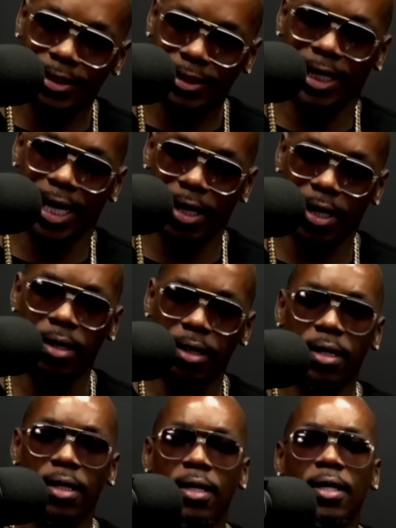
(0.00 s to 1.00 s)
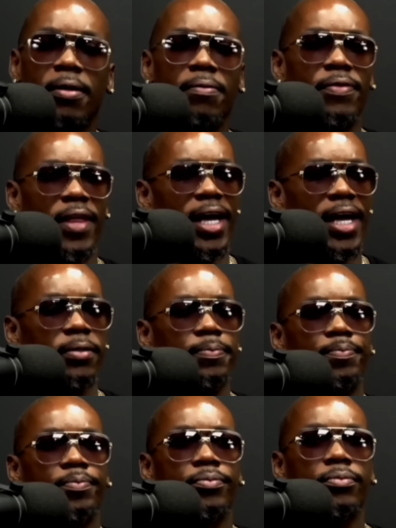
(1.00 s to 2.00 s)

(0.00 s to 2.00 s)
say that